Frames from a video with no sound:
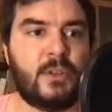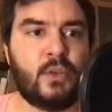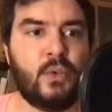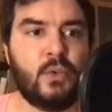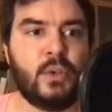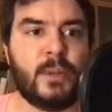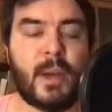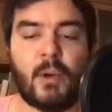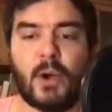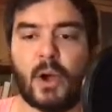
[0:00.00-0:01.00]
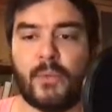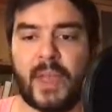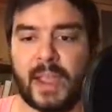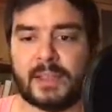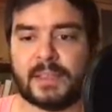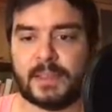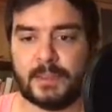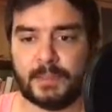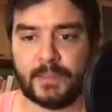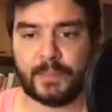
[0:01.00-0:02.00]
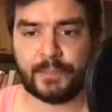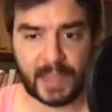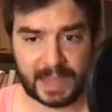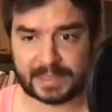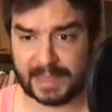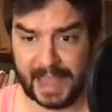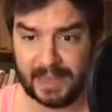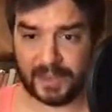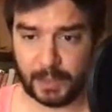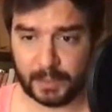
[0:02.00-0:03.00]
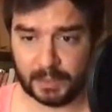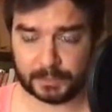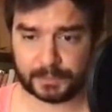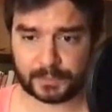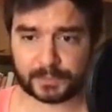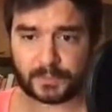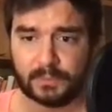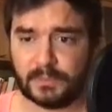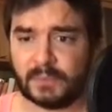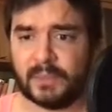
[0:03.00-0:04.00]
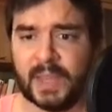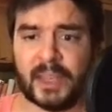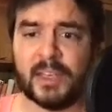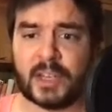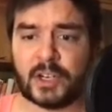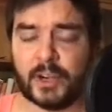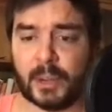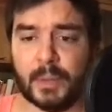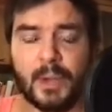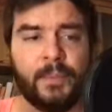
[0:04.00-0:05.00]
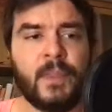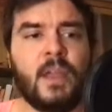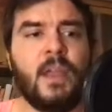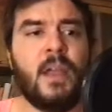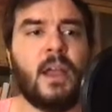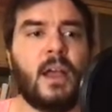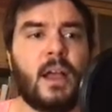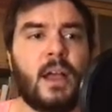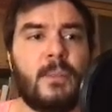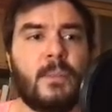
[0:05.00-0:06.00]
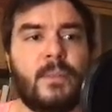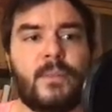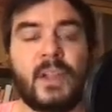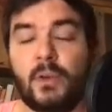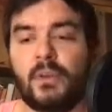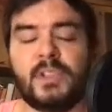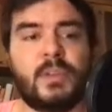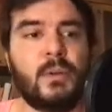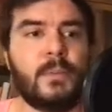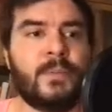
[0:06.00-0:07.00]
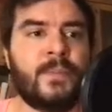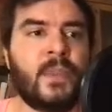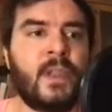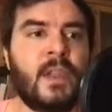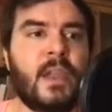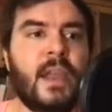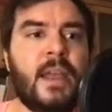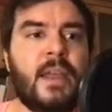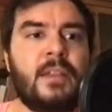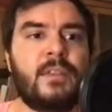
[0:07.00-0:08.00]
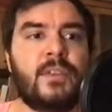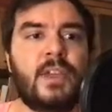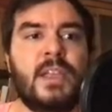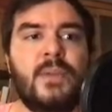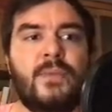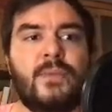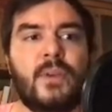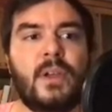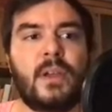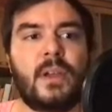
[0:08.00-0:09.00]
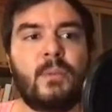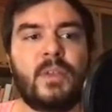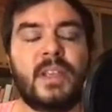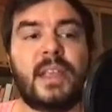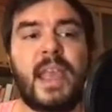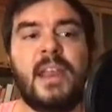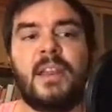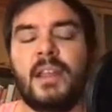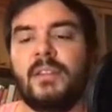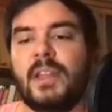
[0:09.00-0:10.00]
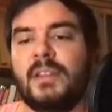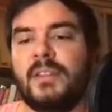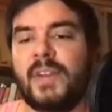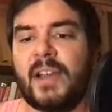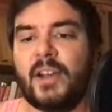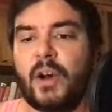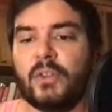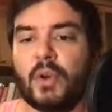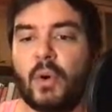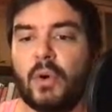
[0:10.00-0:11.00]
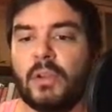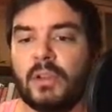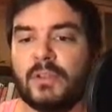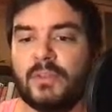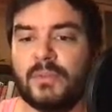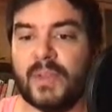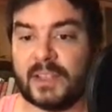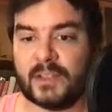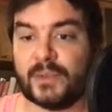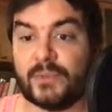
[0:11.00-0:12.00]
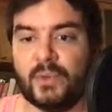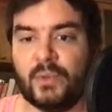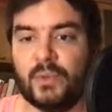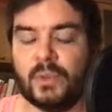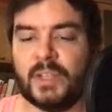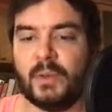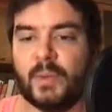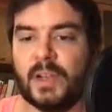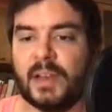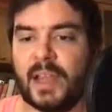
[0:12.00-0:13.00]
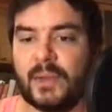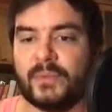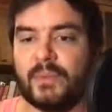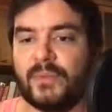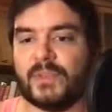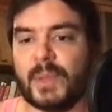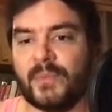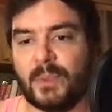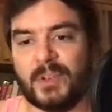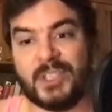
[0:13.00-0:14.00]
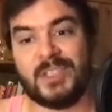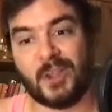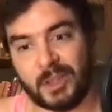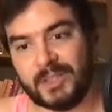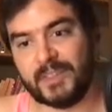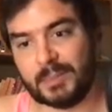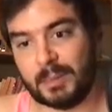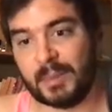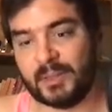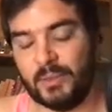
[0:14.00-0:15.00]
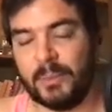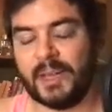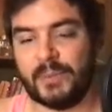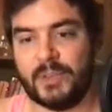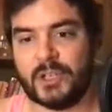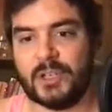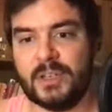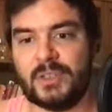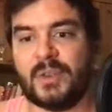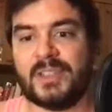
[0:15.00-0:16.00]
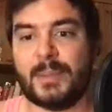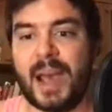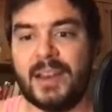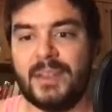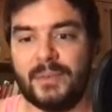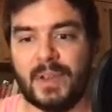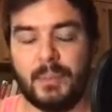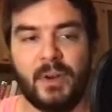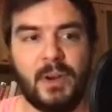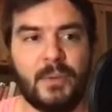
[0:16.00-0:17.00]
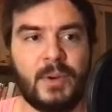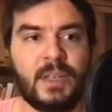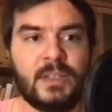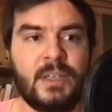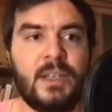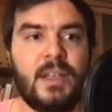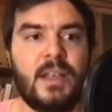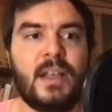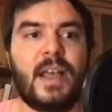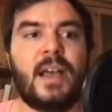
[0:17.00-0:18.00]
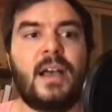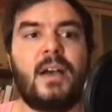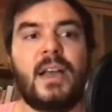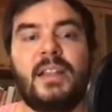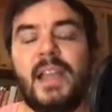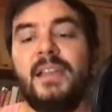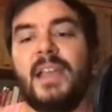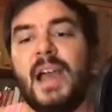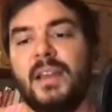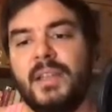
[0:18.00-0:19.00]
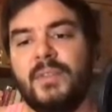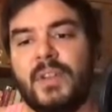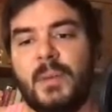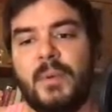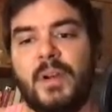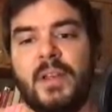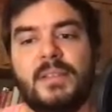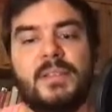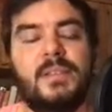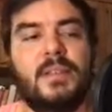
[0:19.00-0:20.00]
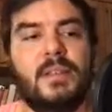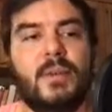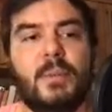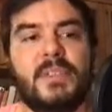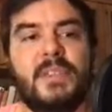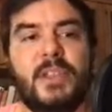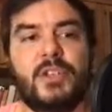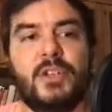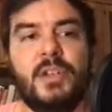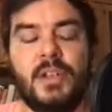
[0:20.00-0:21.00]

2 to the power of x, x any number, any natural number, um, including 0. And if we take n and, and divide out all factors of 2, then we are left with something which is not divisible by 2 by definition, so has some uneven number, right? Uh, and any uneven number has the representation